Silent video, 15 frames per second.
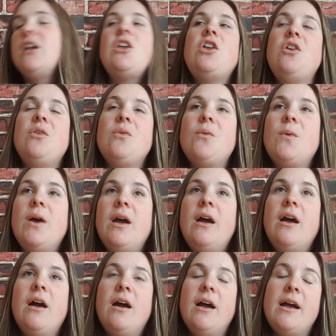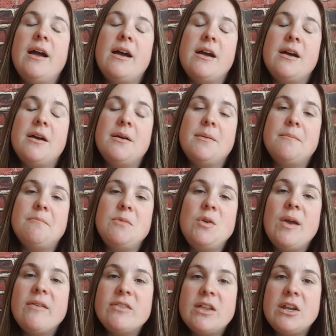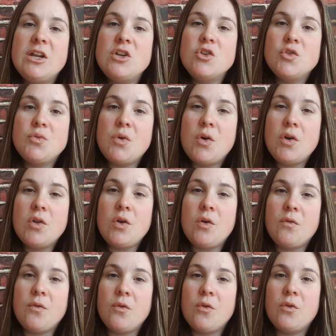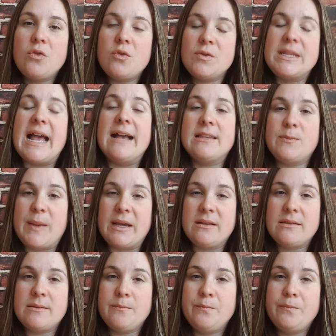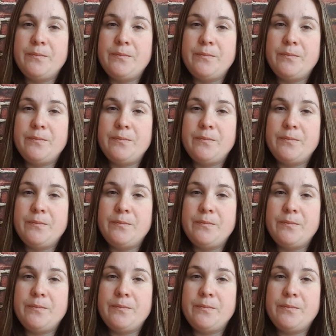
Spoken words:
You You have a lot of control over those aspects.